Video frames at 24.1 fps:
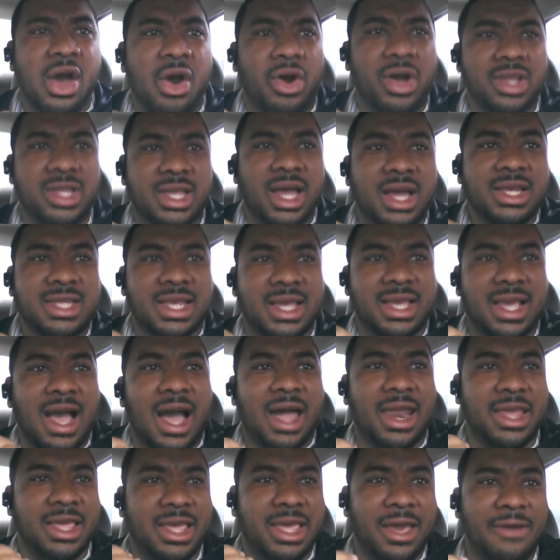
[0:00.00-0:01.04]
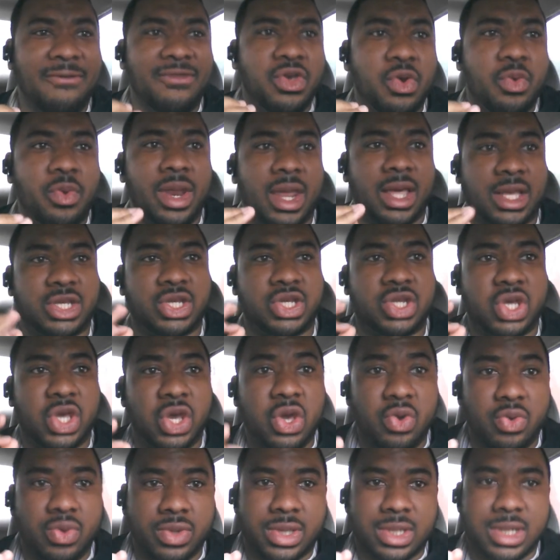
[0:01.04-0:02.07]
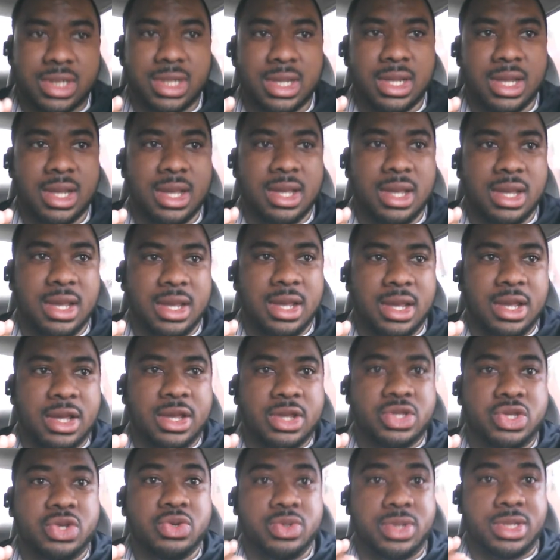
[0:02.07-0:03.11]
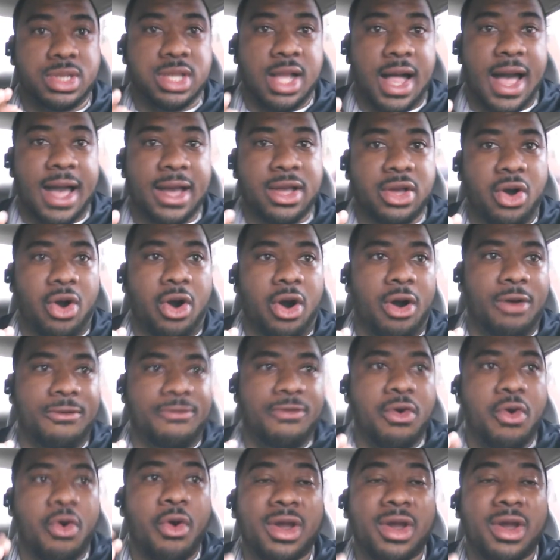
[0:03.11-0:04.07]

or does it kind of give you an excuse to slack off,